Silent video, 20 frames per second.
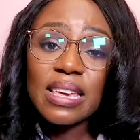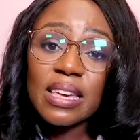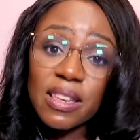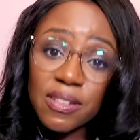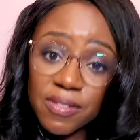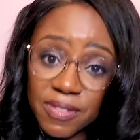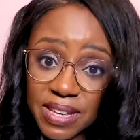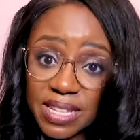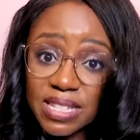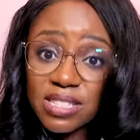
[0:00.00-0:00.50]

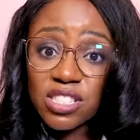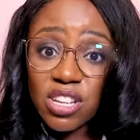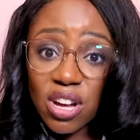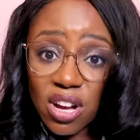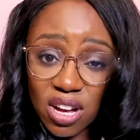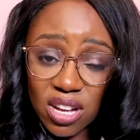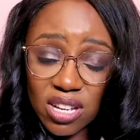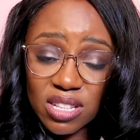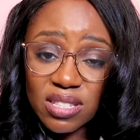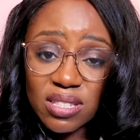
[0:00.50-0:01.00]
If it
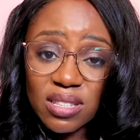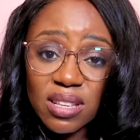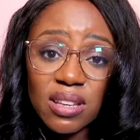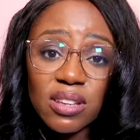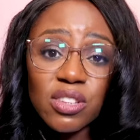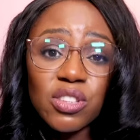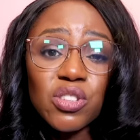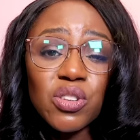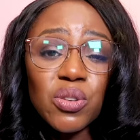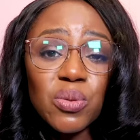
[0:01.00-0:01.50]
does,
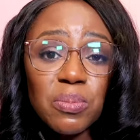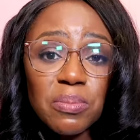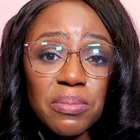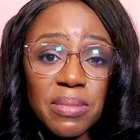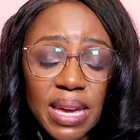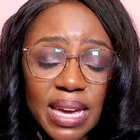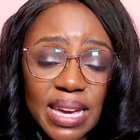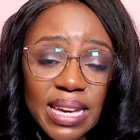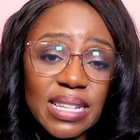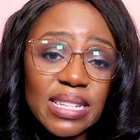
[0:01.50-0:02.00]
you
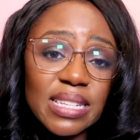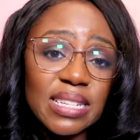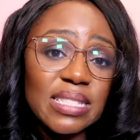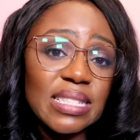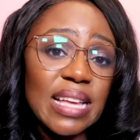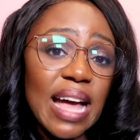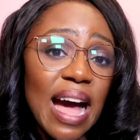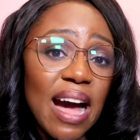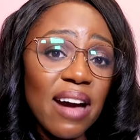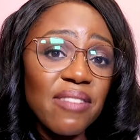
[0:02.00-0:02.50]
may need
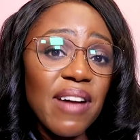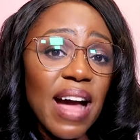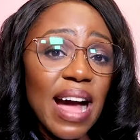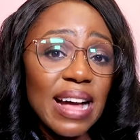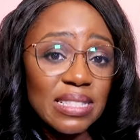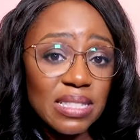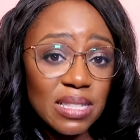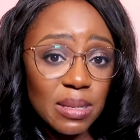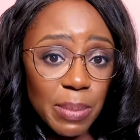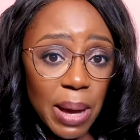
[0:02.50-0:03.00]
to have
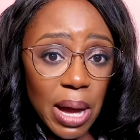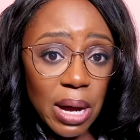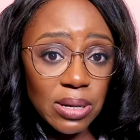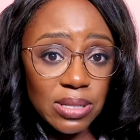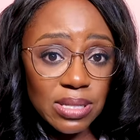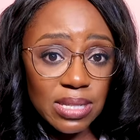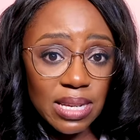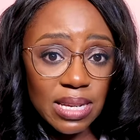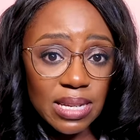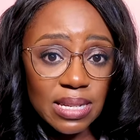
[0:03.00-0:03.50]

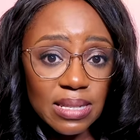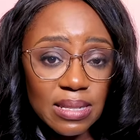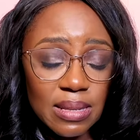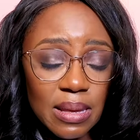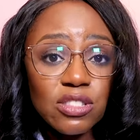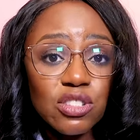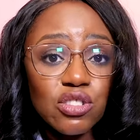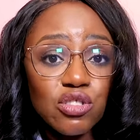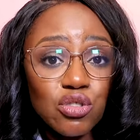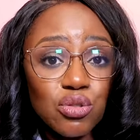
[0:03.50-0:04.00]
antibiotics
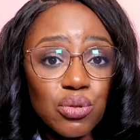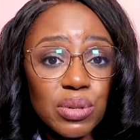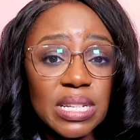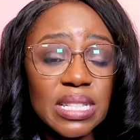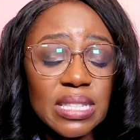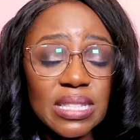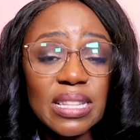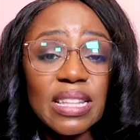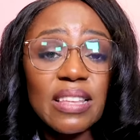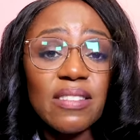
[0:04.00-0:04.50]
to
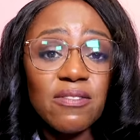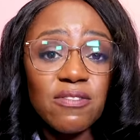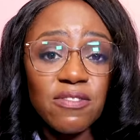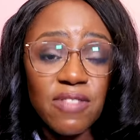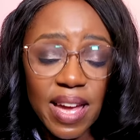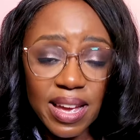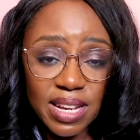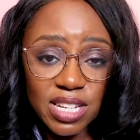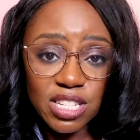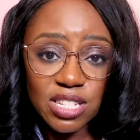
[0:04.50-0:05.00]
treat the
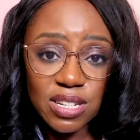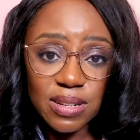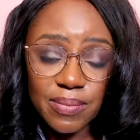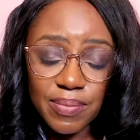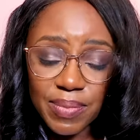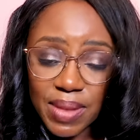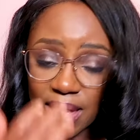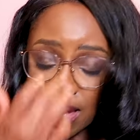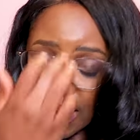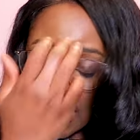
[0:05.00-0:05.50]

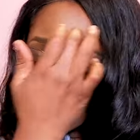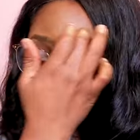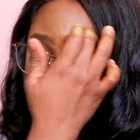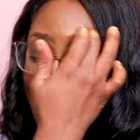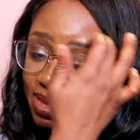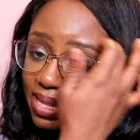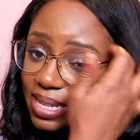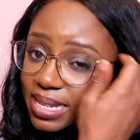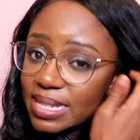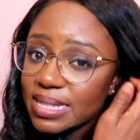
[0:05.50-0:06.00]
infection,
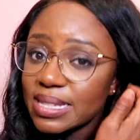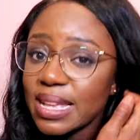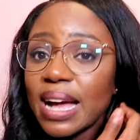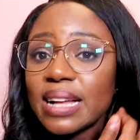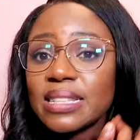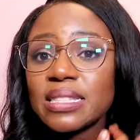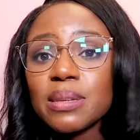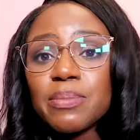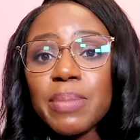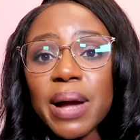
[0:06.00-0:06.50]
and these
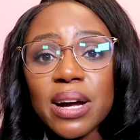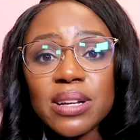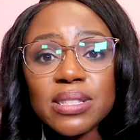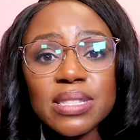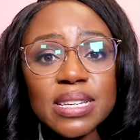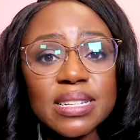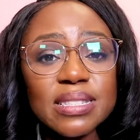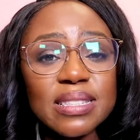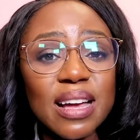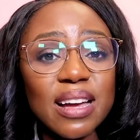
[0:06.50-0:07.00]

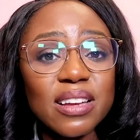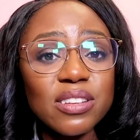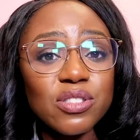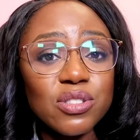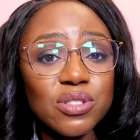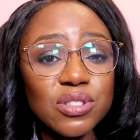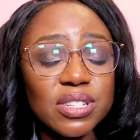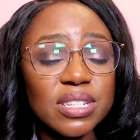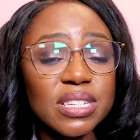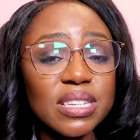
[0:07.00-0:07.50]
antibiotics are
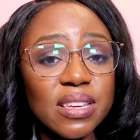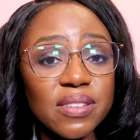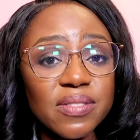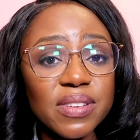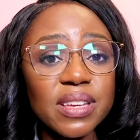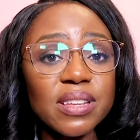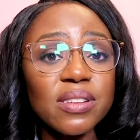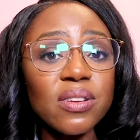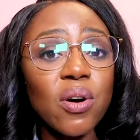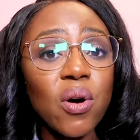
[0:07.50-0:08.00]
usually
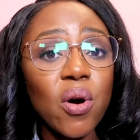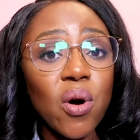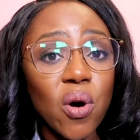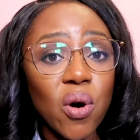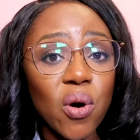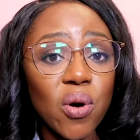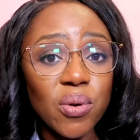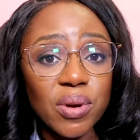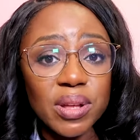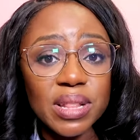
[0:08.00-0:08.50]
given
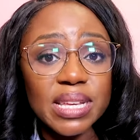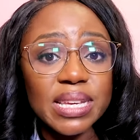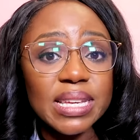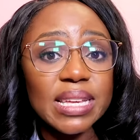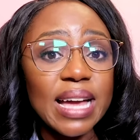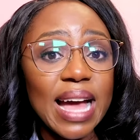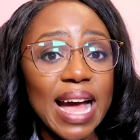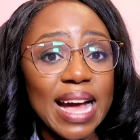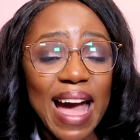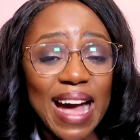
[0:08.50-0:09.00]

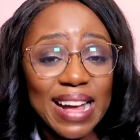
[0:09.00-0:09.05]
orally.